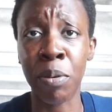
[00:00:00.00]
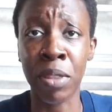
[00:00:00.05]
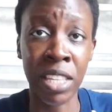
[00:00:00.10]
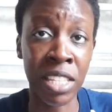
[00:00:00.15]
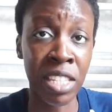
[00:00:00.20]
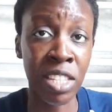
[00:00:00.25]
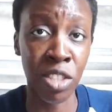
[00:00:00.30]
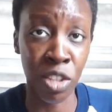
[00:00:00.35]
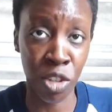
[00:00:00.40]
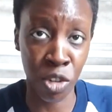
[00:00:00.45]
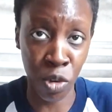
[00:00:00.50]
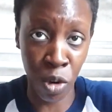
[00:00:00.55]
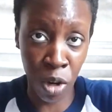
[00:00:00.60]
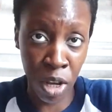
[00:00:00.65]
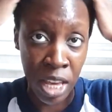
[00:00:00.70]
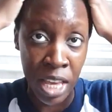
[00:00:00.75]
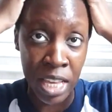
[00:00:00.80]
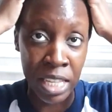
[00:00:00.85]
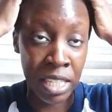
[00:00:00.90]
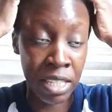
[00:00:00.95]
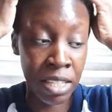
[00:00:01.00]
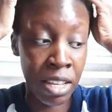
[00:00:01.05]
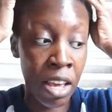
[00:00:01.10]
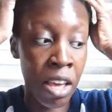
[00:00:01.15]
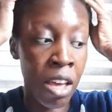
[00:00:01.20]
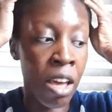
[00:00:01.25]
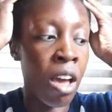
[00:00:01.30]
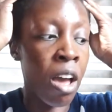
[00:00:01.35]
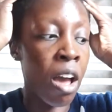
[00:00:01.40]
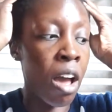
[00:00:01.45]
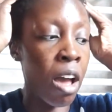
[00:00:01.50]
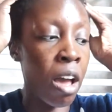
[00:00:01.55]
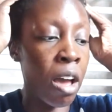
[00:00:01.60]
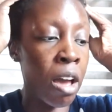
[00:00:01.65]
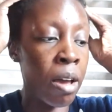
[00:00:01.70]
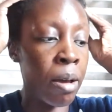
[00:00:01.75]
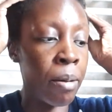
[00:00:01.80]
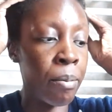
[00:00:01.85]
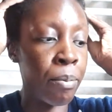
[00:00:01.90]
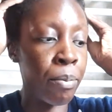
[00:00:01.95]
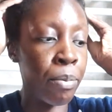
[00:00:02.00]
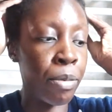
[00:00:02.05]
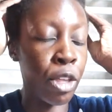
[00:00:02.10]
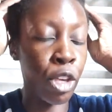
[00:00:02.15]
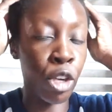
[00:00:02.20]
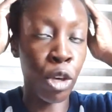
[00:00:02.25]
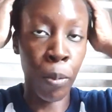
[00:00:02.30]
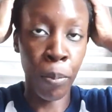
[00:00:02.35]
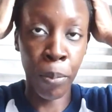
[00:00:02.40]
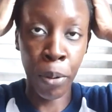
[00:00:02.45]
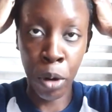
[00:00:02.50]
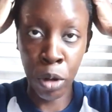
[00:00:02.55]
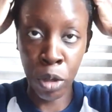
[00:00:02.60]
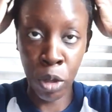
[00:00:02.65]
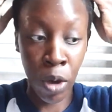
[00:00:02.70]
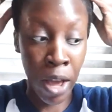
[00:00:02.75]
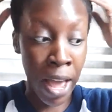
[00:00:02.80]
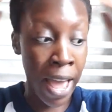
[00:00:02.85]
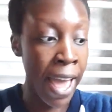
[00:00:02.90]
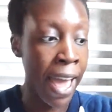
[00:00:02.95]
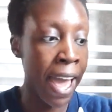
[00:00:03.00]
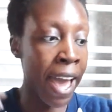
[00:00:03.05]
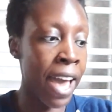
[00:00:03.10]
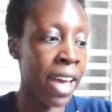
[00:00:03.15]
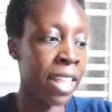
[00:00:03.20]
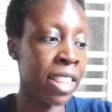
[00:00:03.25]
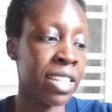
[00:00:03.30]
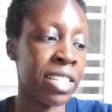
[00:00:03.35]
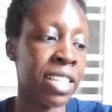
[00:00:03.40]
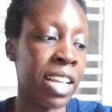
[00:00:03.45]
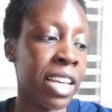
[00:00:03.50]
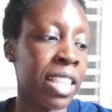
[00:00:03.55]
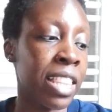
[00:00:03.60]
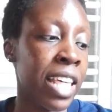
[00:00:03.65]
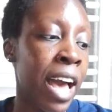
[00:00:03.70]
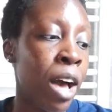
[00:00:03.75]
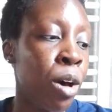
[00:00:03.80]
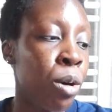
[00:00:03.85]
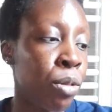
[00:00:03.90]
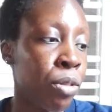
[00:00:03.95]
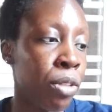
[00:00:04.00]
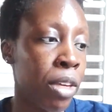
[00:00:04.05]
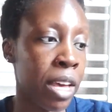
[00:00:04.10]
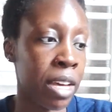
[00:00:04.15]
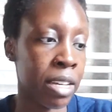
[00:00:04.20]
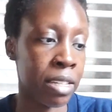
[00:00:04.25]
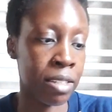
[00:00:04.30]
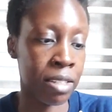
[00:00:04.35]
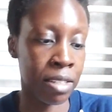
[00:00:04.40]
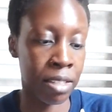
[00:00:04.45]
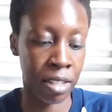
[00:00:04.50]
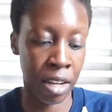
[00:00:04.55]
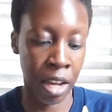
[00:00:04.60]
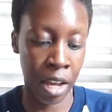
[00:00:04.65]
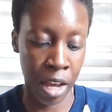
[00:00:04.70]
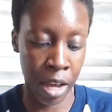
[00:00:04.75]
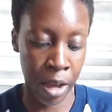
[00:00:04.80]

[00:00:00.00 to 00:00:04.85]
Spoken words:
but this is the strongest that you can put on your hair. That's like the healthiest.